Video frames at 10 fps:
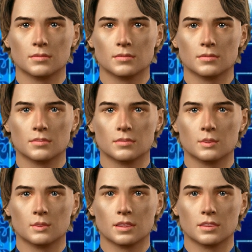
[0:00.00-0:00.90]
Your
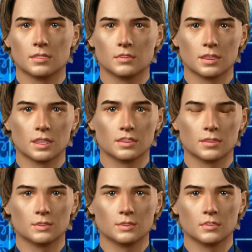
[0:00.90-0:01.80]
actions are highly
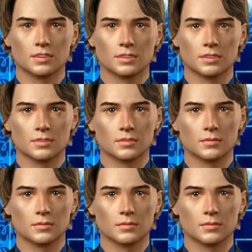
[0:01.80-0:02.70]
appreciated.
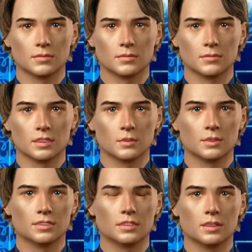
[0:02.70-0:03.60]
My voice
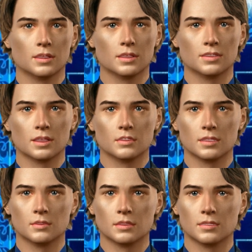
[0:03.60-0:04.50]
specifications
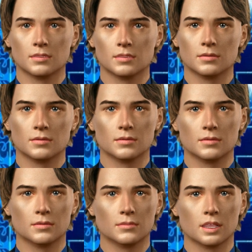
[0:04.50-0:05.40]
1.
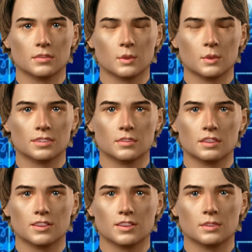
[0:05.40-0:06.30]
My voice is
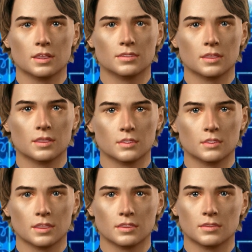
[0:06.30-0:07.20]
clear and
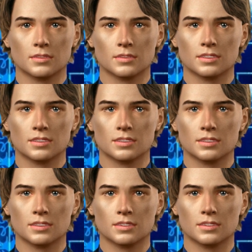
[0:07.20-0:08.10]
natural,
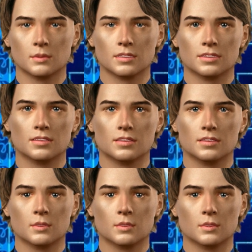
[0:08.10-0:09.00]
TTS 22
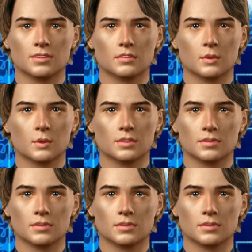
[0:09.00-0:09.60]
kHz voice.